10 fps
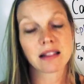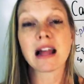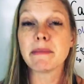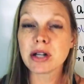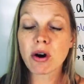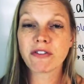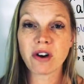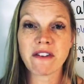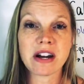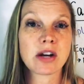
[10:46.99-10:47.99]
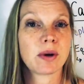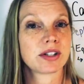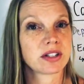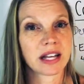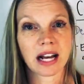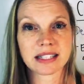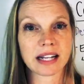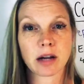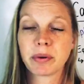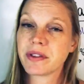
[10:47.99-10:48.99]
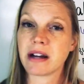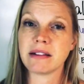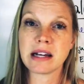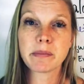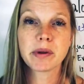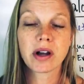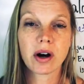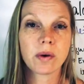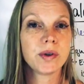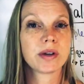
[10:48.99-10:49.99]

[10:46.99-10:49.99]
Let me know if you have any questions. Like I said, I'll put that link below.